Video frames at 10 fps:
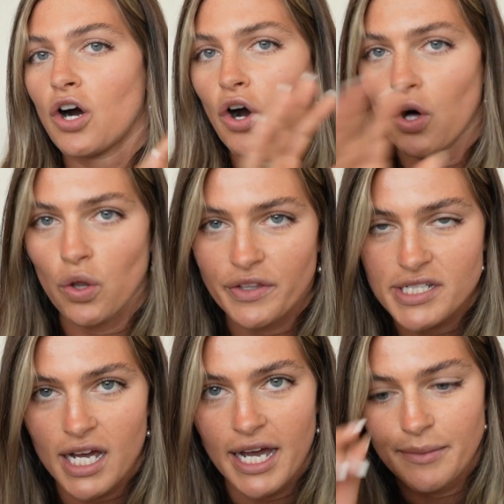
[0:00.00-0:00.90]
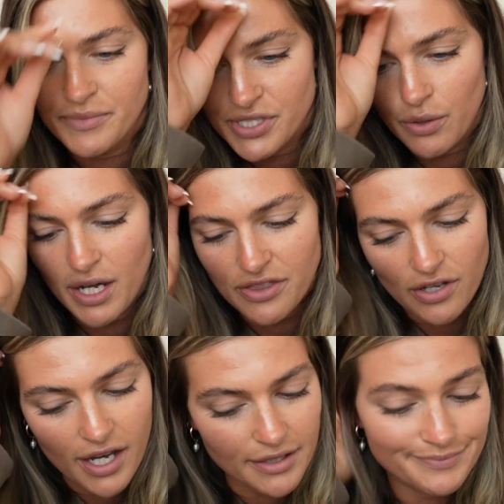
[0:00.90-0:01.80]
all the time. So I
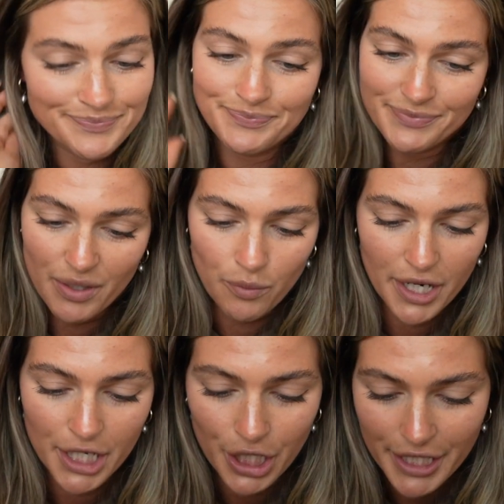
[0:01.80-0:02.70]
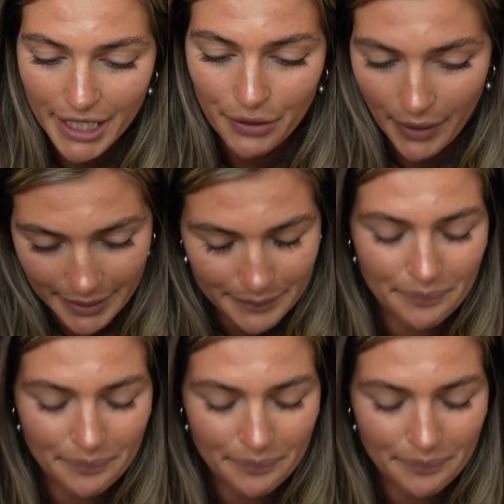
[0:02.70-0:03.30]
thought, why not get gray?